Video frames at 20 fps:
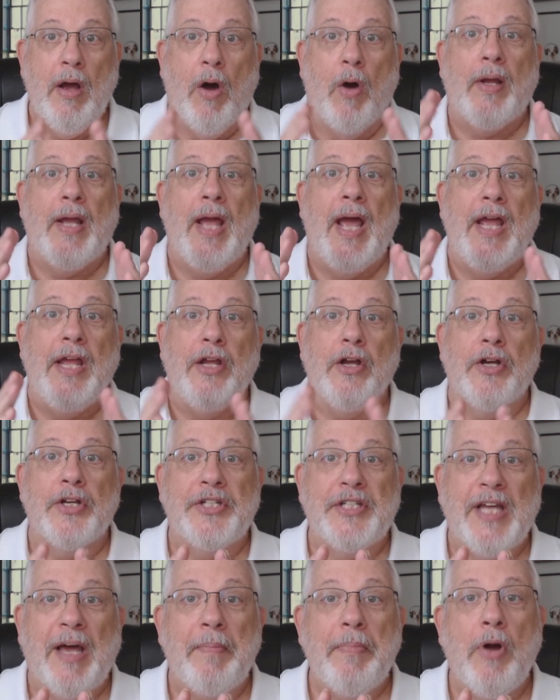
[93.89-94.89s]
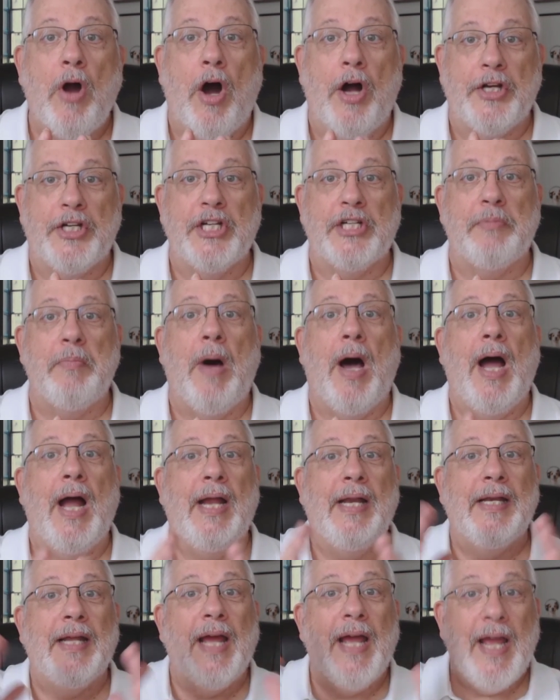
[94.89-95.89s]
okay, your subconscious
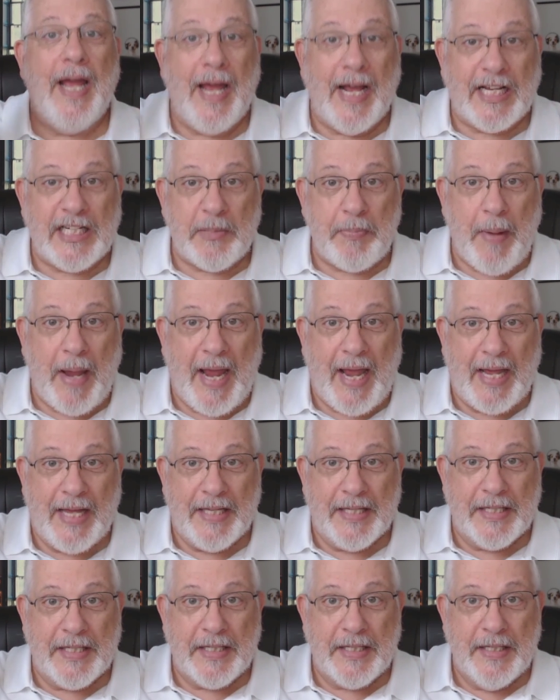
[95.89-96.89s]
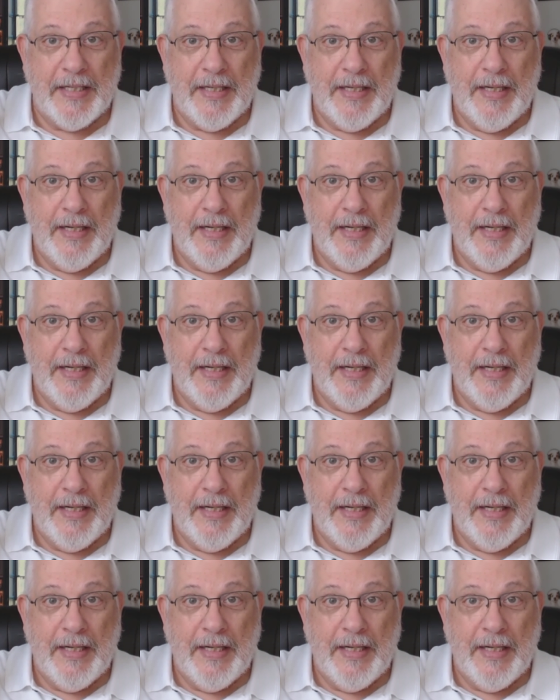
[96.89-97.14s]
mind expands.